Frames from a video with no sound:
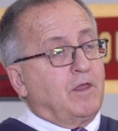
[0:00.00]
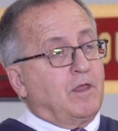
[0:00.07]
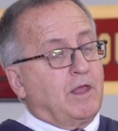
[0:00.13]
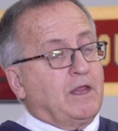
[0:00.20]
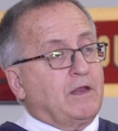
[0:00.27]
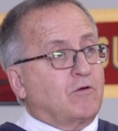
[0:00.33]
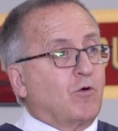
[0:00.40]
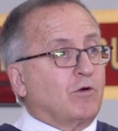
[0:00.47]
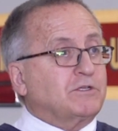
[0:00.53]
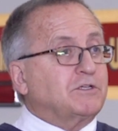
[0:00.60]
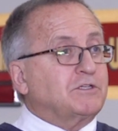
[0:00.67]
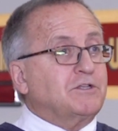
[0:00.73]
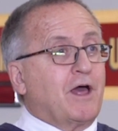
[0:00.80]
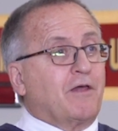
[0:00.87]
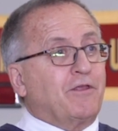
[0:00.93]
And of course,
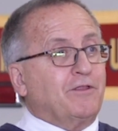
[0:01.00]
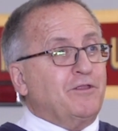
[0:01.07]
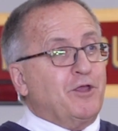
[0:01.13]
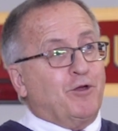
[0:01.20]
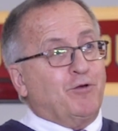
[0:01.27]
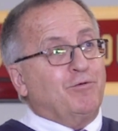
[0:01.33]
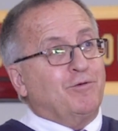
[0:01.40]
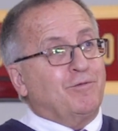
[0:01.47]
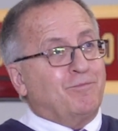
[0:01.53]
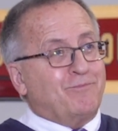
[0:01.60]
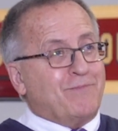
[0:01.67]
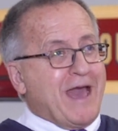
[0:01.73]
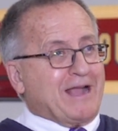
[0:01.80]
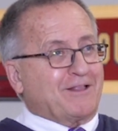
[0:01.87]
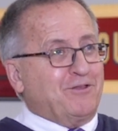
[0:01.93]
it's nothing new.
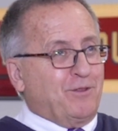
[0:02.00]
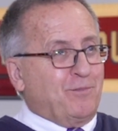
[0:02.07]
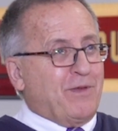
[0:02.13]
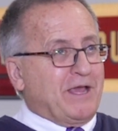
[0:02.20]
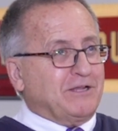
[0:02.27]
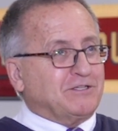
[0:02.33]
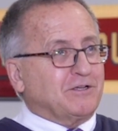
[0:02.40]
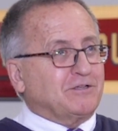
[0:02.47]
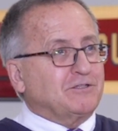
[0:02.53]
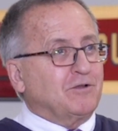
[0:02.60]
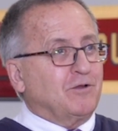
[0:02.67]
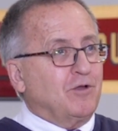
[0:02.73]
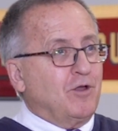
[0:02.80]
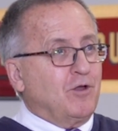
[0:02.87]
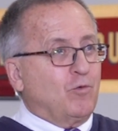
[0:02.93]
Back to the basics.
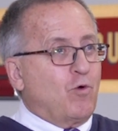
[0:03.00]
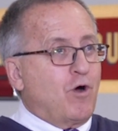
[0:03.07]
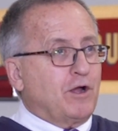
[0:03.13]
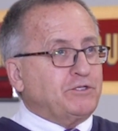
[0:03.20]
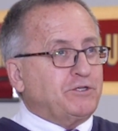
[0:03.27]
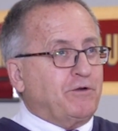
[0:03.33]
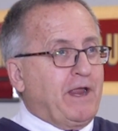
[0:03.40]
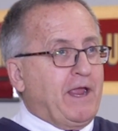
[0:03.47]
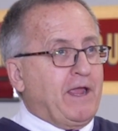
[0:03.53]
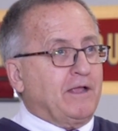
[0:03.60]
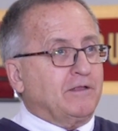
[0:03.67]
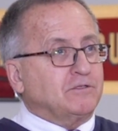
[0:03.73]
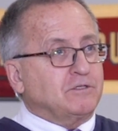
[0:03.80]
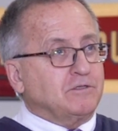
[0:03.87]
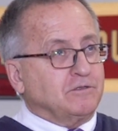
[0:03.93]
Wash your
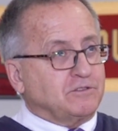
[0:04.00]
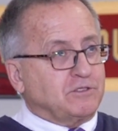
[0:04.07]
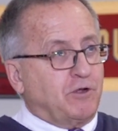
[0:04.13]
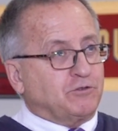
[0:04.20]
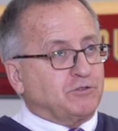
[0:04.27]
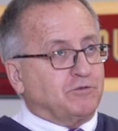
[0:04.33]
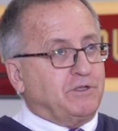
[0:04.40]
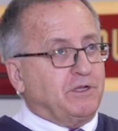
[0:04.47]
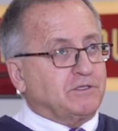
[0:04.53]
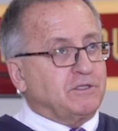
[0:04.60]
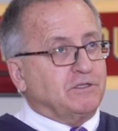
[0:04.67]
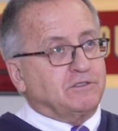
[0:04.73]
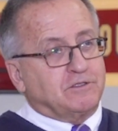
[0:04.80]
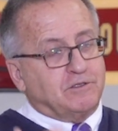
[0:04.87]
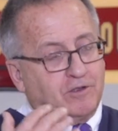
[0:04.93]
hands, social
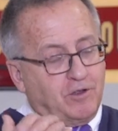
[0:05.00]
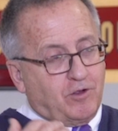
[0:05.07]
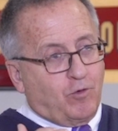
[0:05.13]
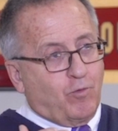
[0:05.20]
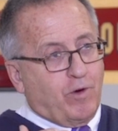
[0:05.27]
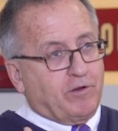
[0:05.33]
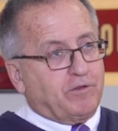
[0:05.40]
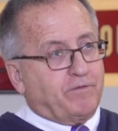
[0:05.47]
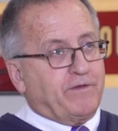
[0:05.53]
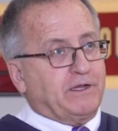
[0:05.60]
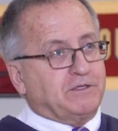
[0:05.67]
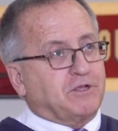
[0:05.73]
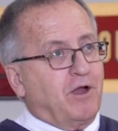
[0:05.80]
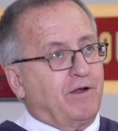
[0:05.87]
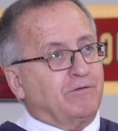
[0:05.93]
distance, wear the
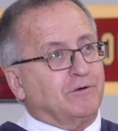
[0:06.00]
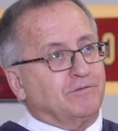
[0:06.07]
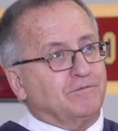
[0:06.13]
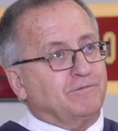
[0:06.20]
face cover.